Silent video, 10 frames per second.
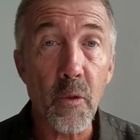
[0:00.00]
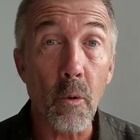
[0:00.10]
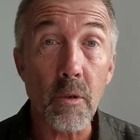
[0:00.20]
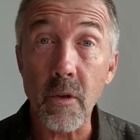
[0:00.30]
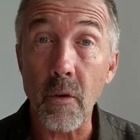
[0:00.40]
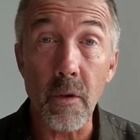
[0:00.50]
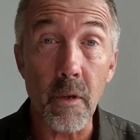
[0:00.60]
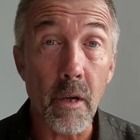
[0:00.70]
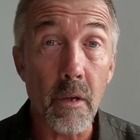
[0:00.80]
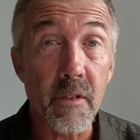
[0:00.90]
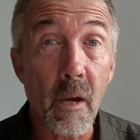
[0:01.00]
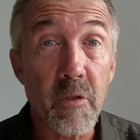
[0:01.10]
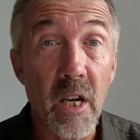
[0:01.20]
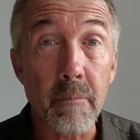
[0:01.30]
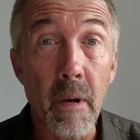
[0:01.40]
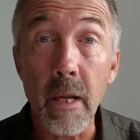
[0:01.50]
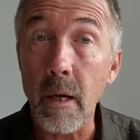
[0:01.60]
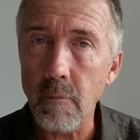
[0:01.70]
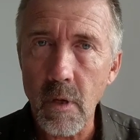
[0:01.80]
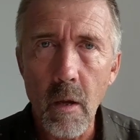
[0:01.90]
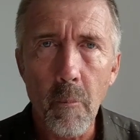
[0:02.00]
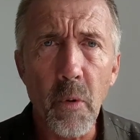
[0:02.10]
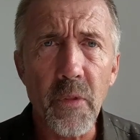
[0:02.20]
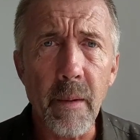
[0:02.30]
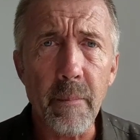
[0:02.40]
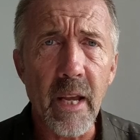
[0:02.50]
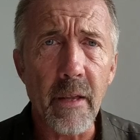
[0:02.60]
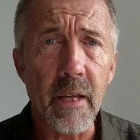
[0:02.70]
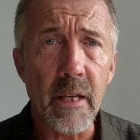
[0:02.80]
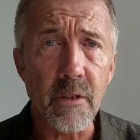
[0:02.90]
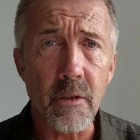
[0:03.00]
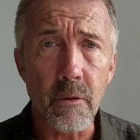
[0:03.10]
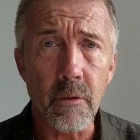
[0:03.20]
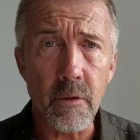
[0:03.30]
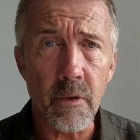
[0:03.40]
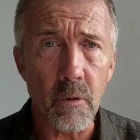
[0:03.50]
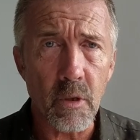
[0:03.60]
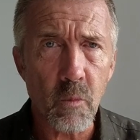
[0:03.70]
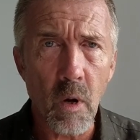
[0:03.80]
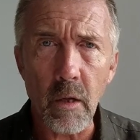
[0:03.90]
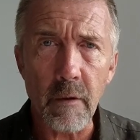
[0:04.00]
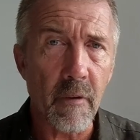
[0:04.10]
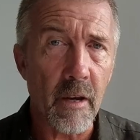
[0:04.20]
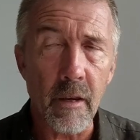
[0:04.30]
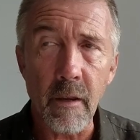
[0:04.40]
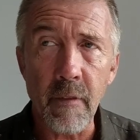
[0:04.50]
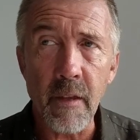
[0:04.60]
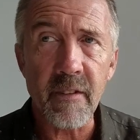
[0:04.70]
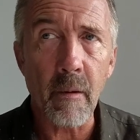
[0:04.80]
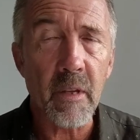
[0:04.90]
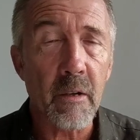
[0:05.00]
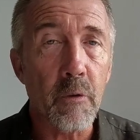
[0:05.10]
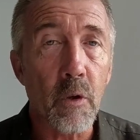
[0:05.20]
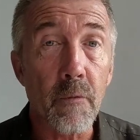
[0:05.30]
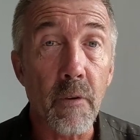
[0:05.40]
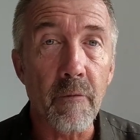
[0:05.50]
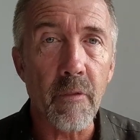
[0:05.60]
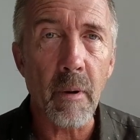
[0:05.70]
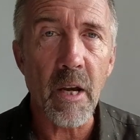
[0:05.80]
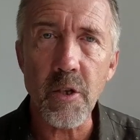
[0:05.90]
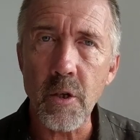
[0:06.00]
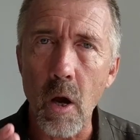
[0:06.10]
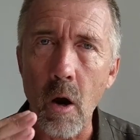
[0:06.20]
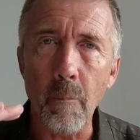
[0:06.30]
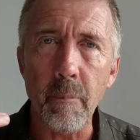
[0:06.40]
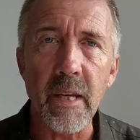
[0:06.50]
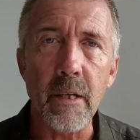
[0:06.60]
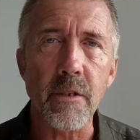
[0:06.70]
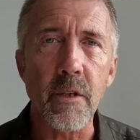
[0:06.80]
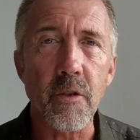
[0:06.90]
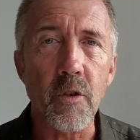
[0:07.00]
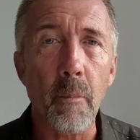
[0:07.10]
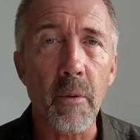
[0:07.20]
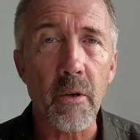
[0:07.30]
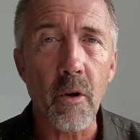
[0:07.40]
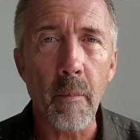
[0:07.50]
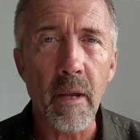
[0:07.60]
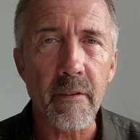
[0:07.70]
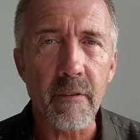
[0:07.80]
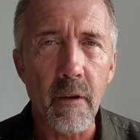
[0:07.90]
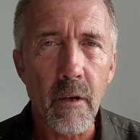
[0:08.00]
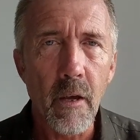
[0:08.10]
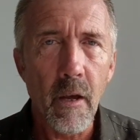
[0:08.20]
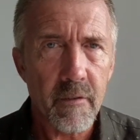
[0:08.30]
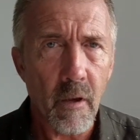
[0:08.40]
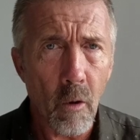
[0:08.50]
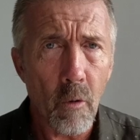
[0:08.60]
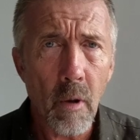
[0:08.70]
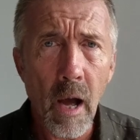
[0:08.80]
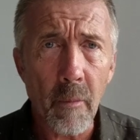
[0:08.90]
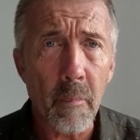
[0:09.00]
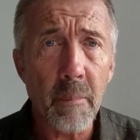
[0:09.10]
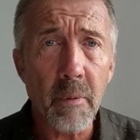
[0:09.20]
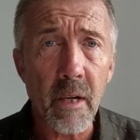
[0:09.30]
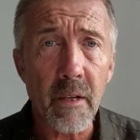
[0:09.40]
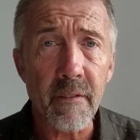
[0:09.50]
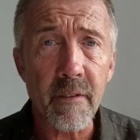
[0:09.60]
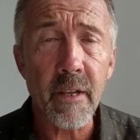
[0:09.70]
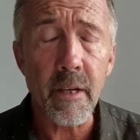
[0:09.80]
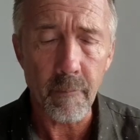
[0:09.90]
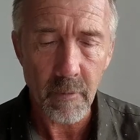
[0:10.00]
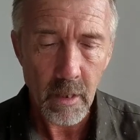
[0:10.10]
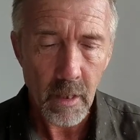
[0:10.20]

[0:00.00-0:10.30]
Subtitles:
thoughts on the subject matter, put them down there to do as well. If there's something of useful information, I'll pin it to the top of the comments so other people can see it.